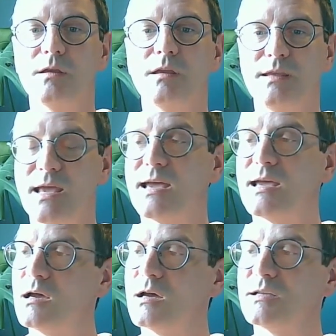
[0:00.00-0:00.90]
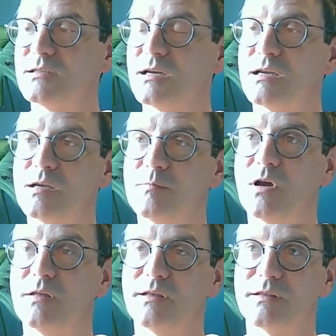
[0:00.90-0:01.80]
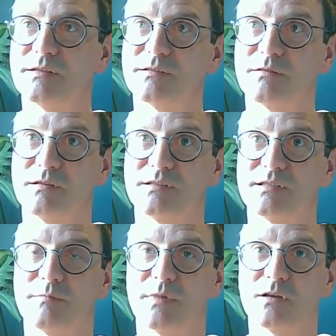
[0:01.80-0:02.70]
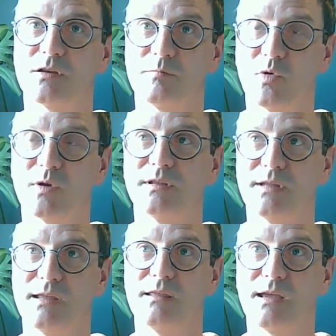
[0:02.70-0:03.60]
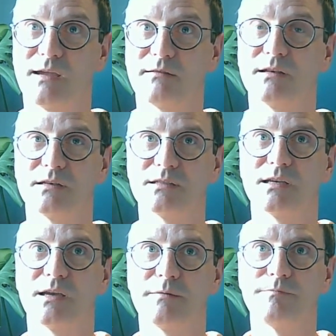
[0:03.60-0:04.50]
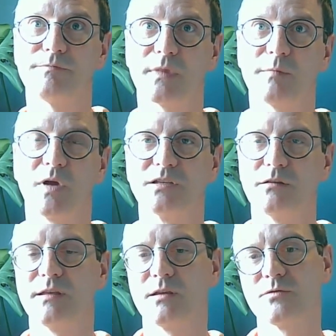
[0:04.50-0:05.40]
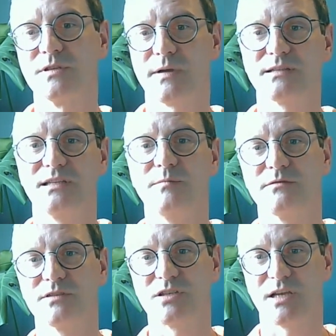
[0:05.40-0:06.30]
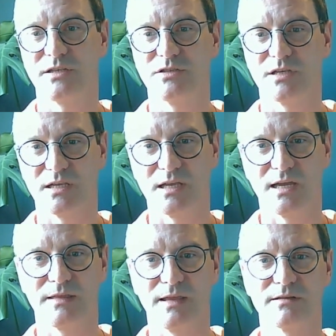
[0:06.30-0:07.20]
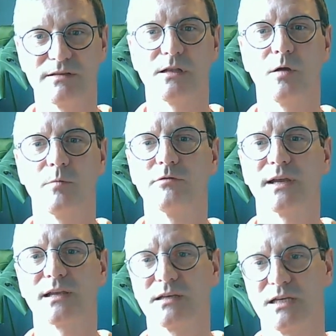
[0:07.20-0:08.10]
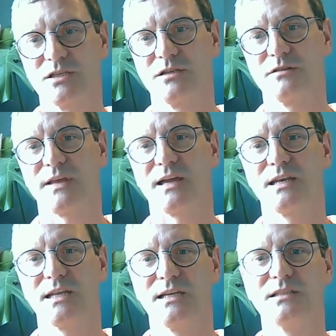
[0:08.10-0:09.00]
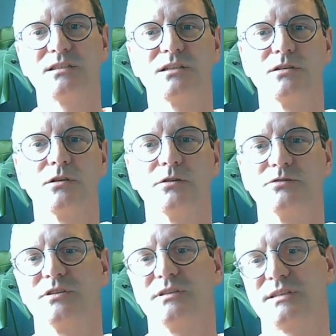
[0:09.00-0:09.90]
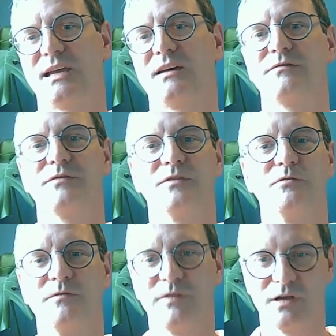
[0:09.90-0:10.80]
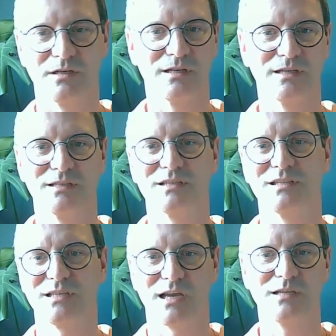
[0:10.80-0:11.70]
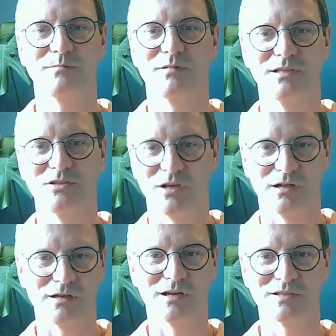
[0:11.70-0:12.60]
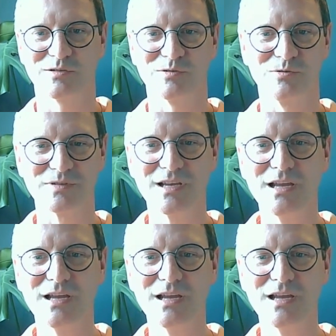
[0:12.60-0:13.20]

Yeah, I think there's a good point in there, and but I do think also academia is changing, and there is a lot more recognition of that need to not just have your findings contained within journal articles.